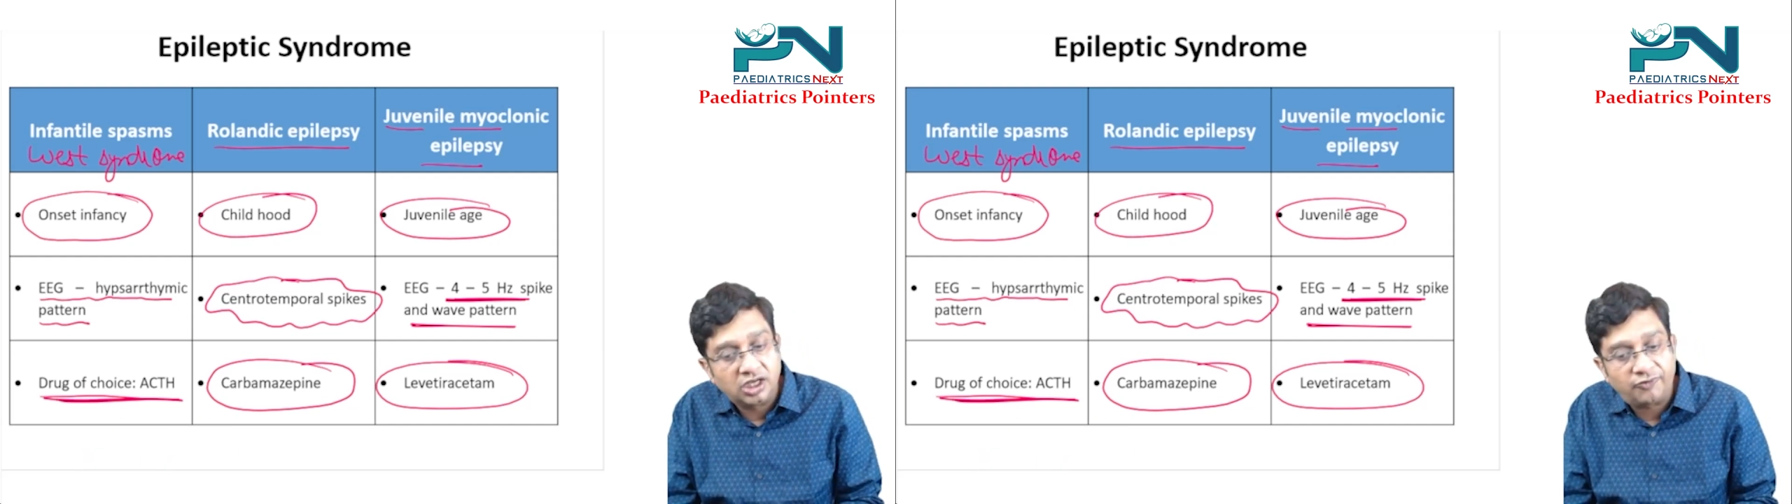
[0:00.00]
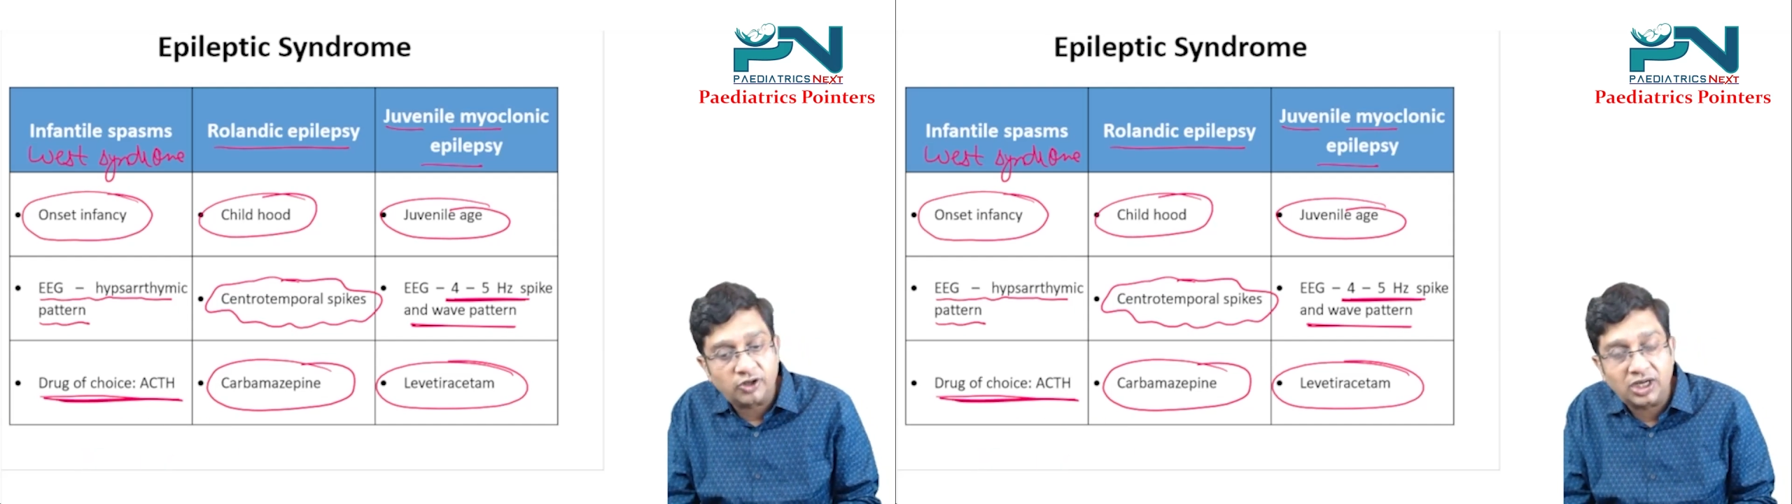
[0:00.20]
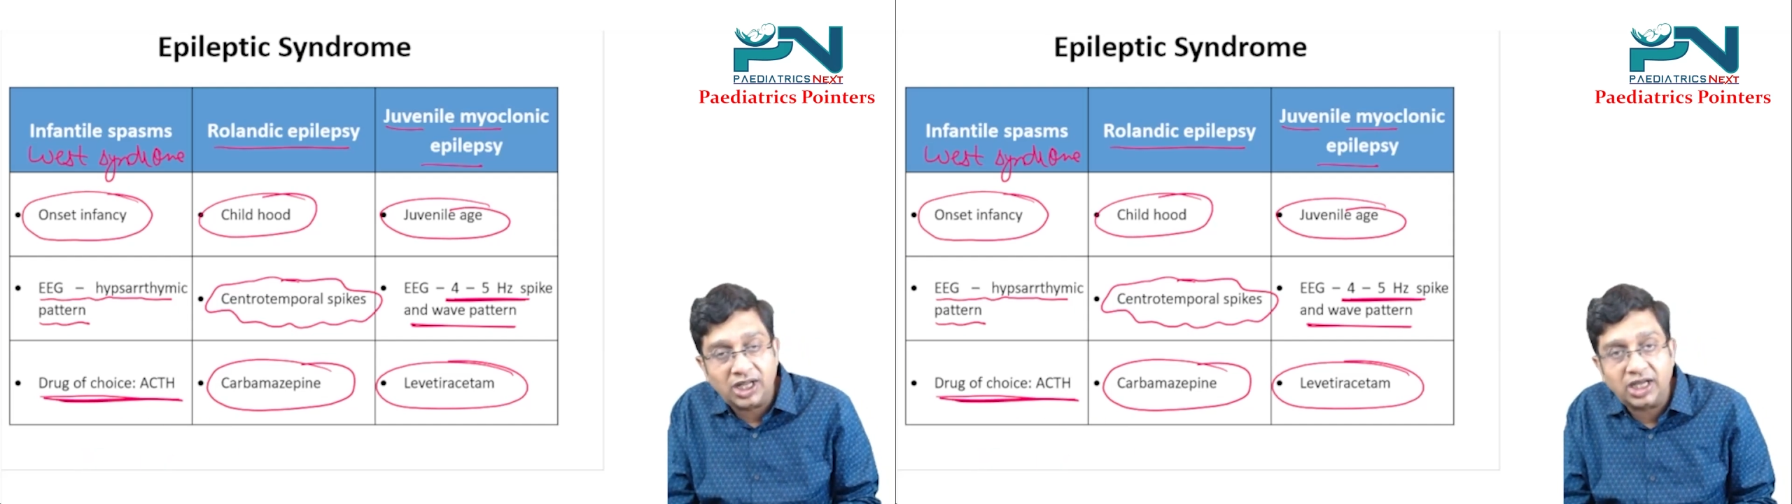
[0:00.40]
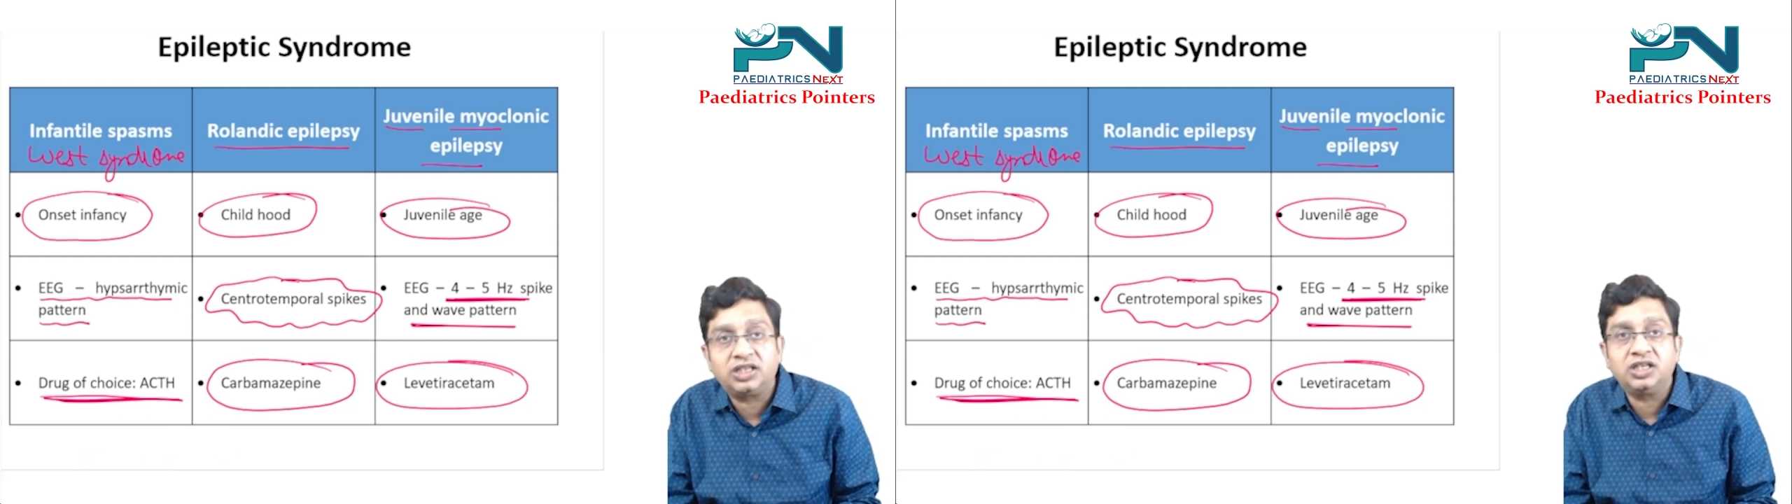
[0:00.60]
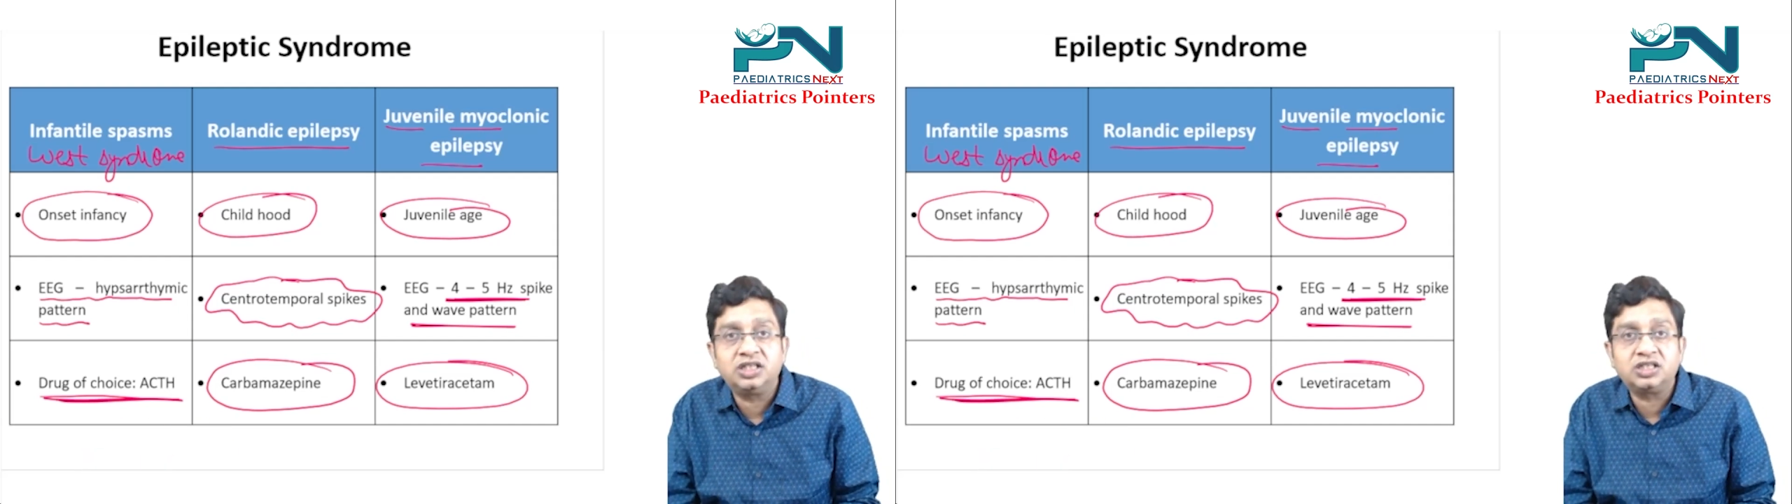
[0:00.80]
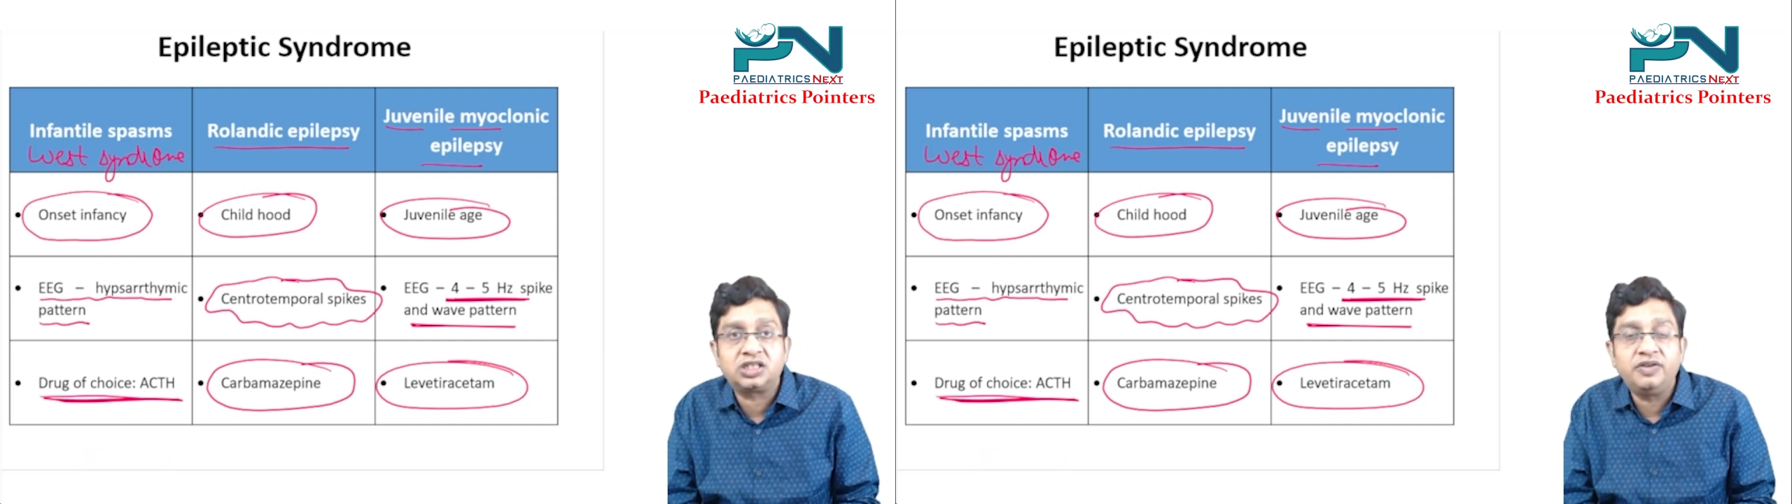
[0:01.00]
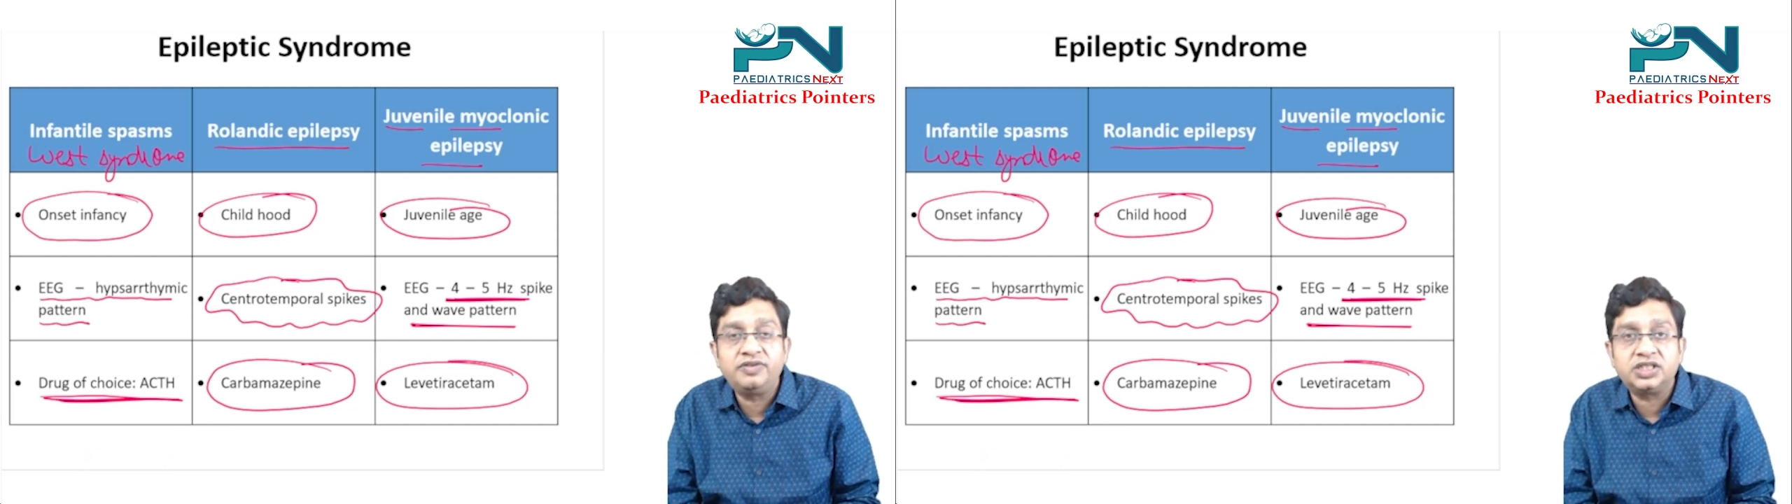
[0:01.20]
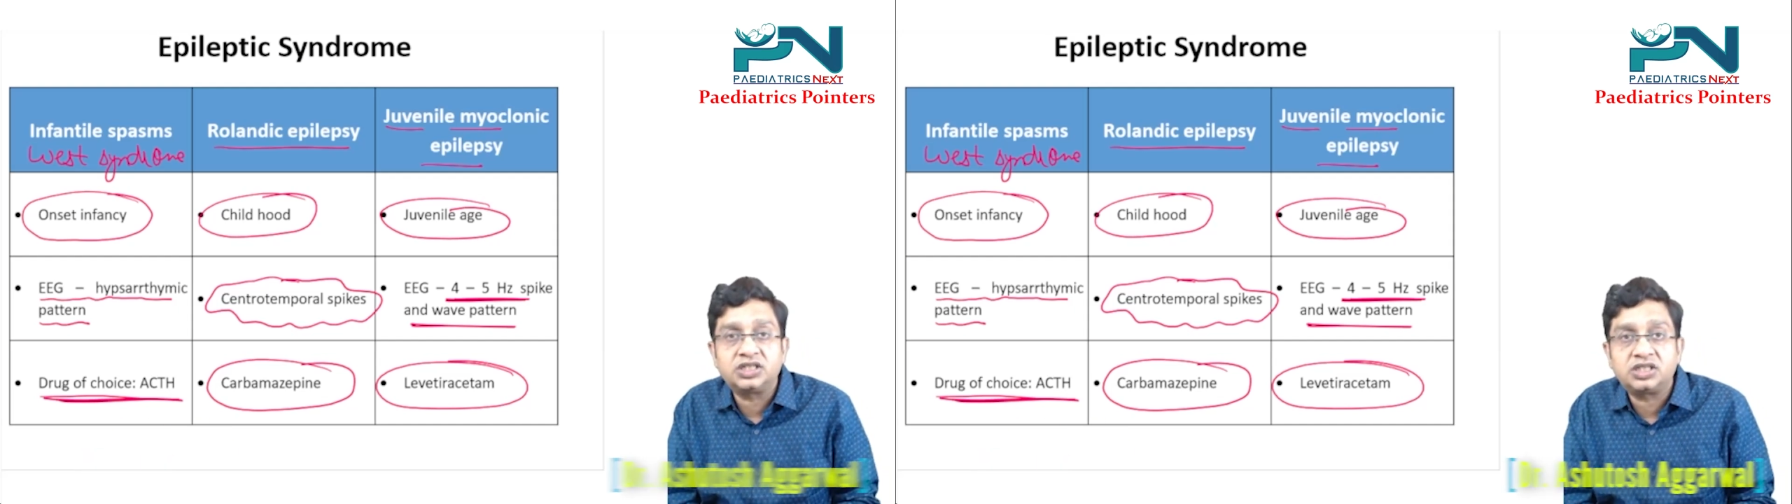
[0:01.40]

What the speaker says: If you are liking this revision